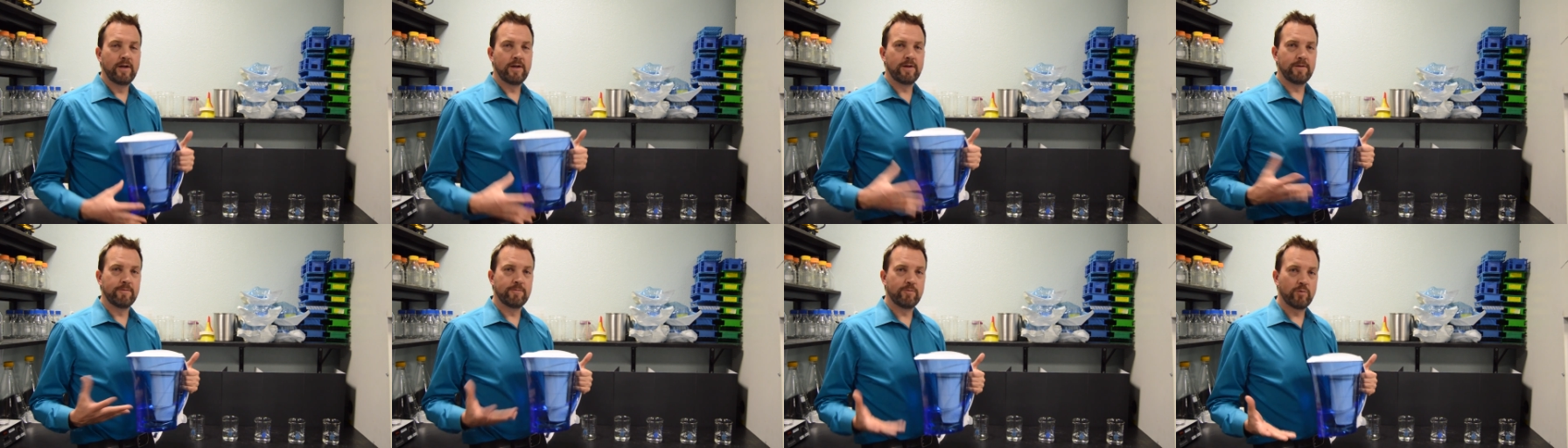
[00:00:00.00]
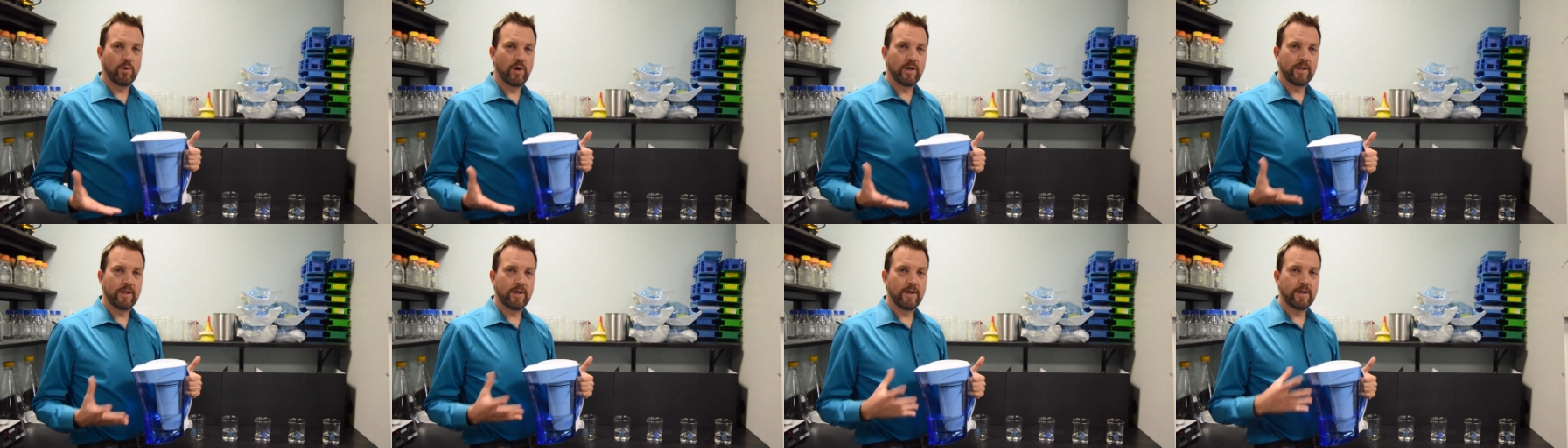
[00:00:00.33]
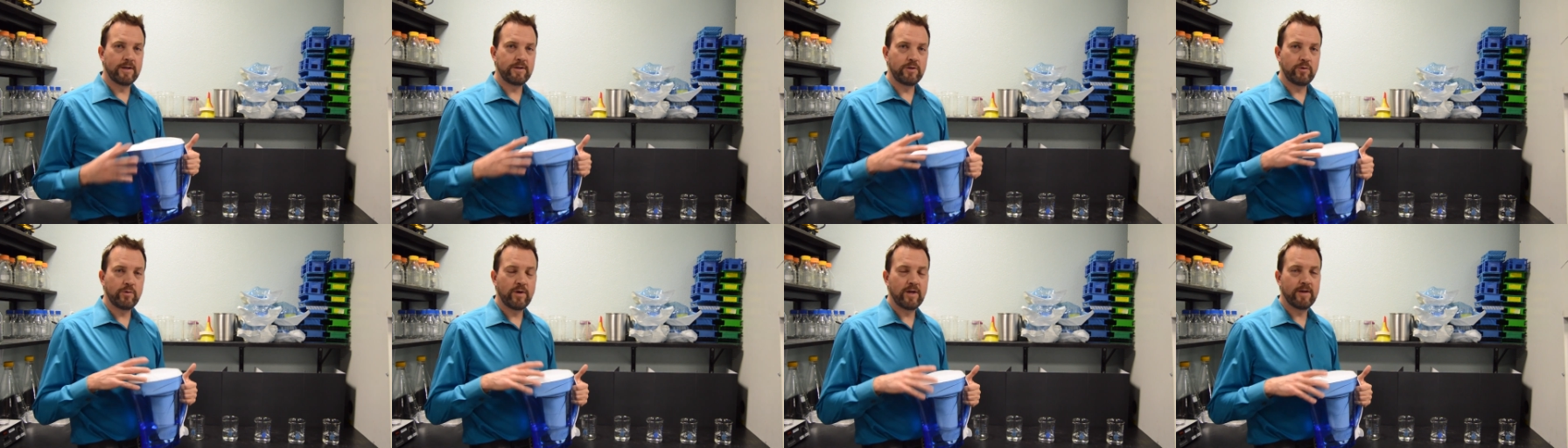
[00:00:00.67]
and
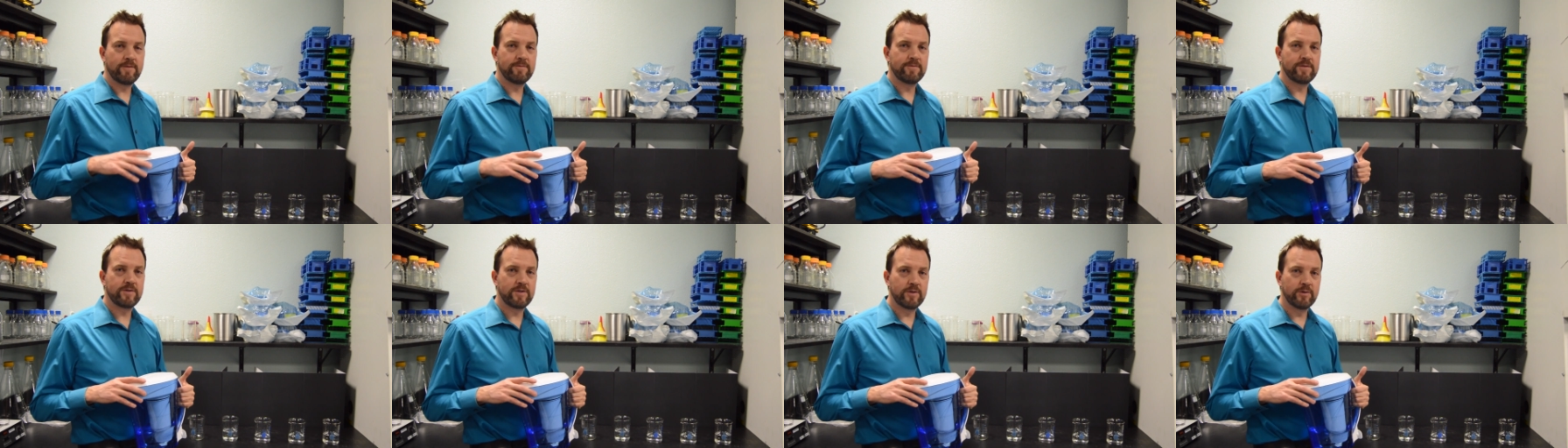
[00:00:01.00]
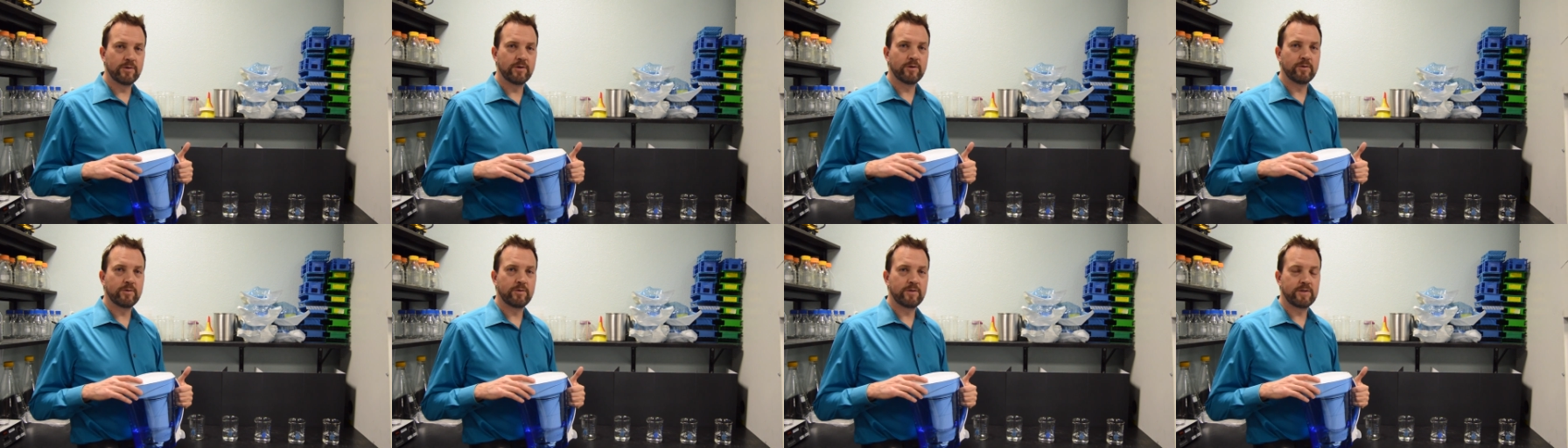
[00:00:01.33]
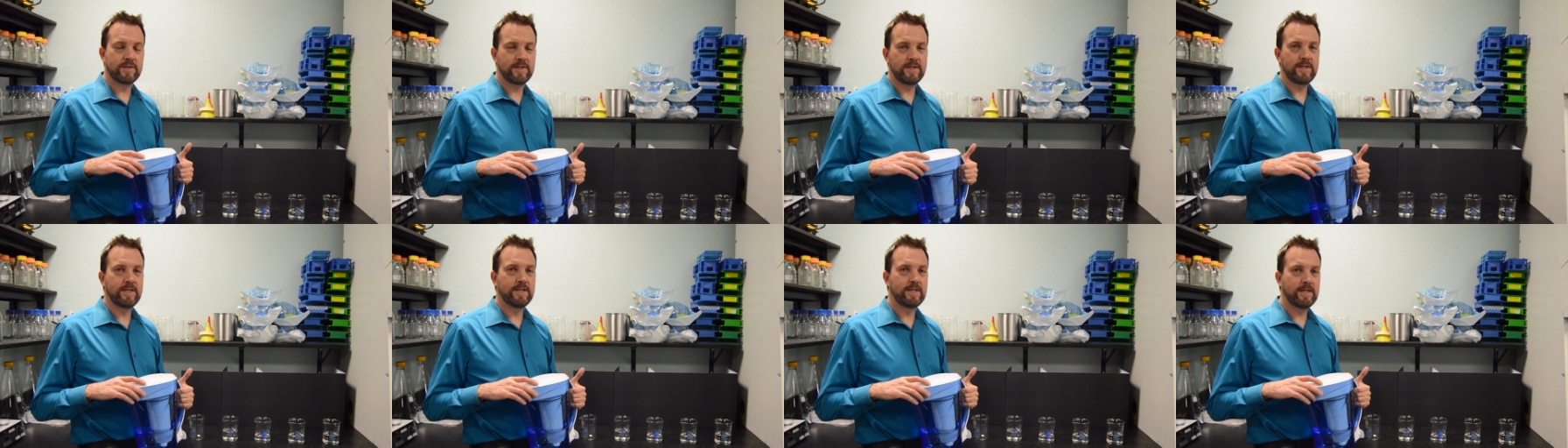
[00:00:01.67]
voila, you have zero
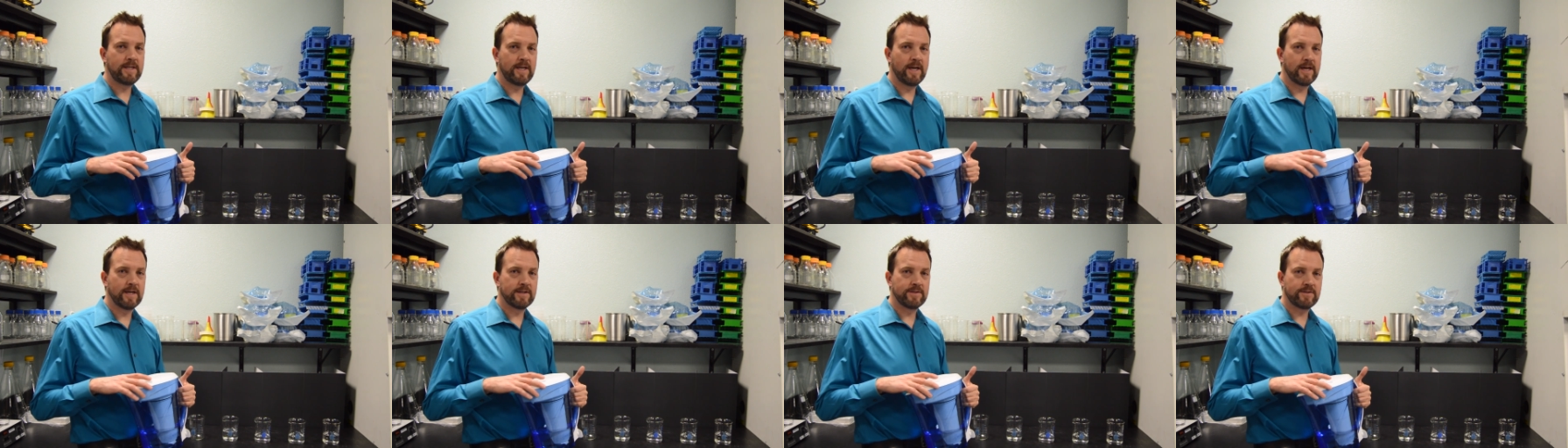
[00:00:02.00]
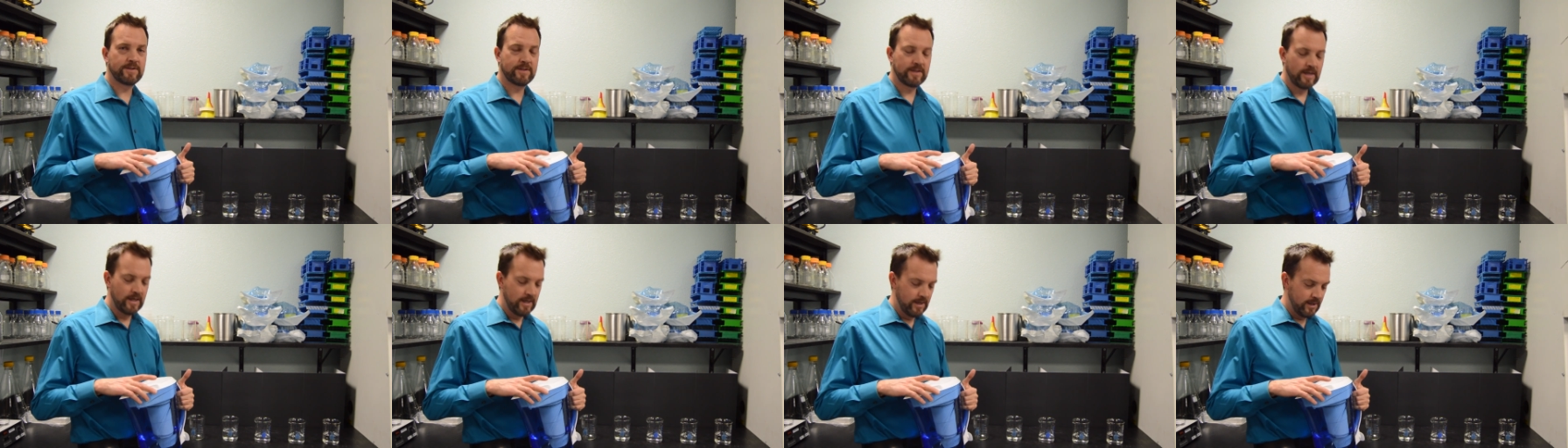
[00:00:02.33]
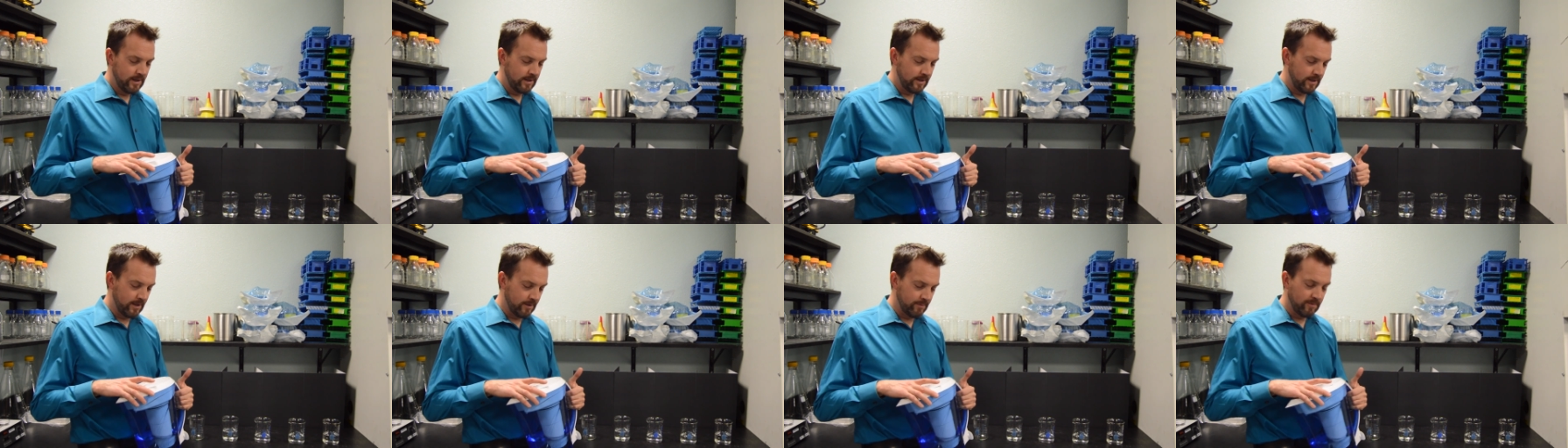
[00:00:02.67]
TDS.
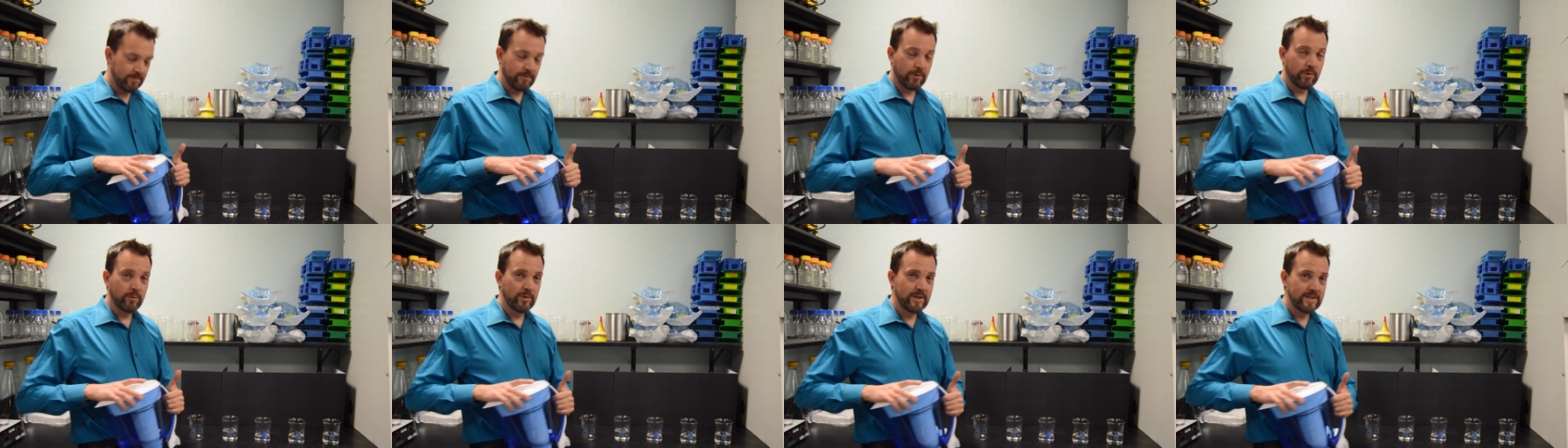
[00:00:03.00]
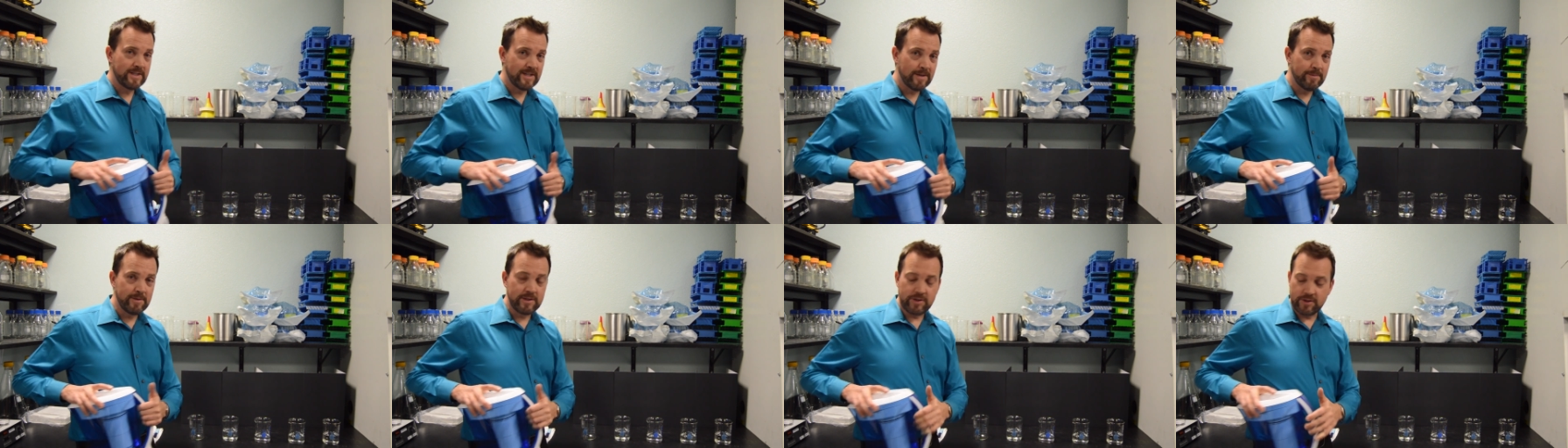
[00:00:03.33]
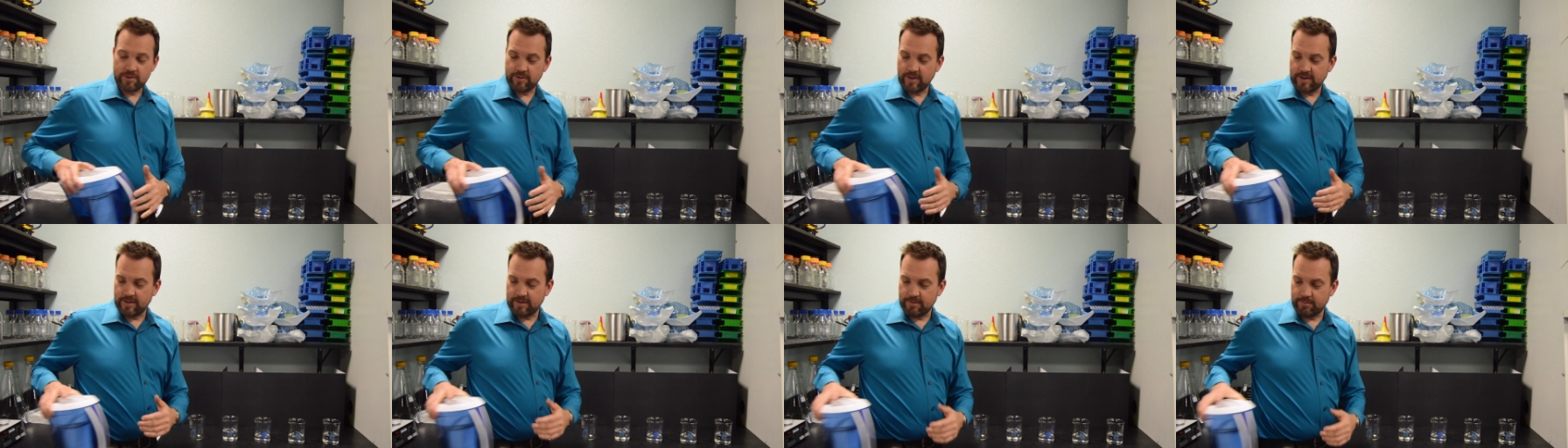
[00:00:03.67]
Now, before we
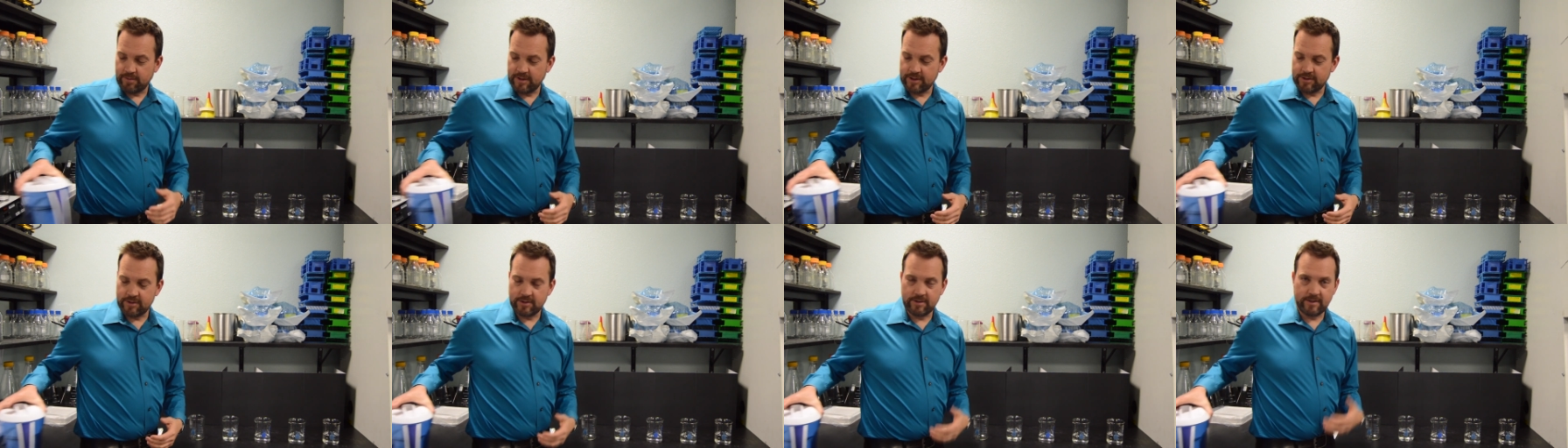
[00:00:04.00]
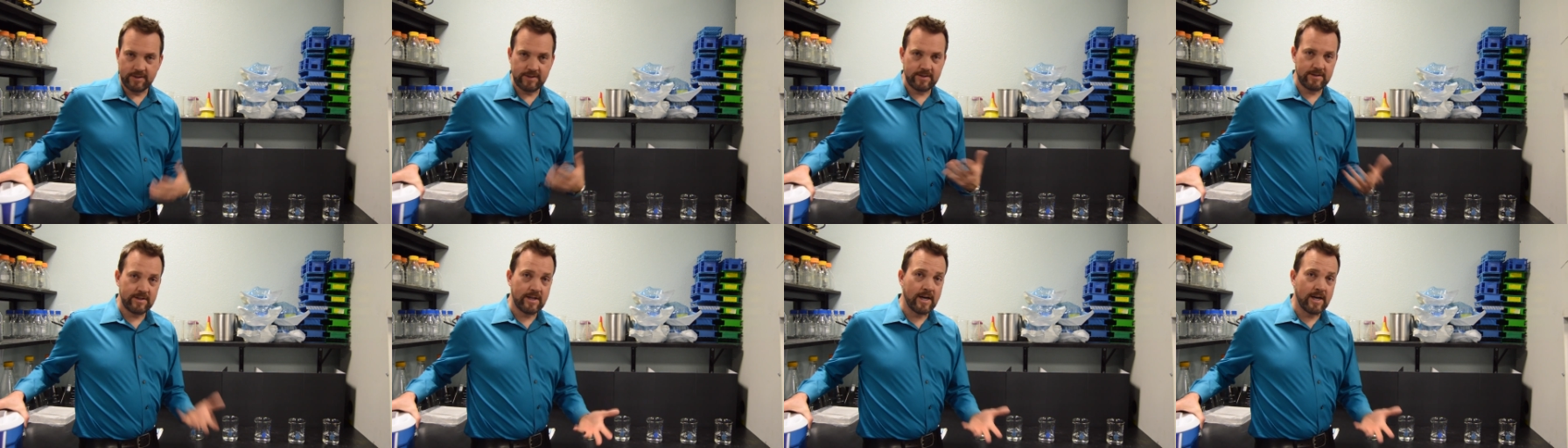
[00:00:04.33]
demonstrate the pitcher, let's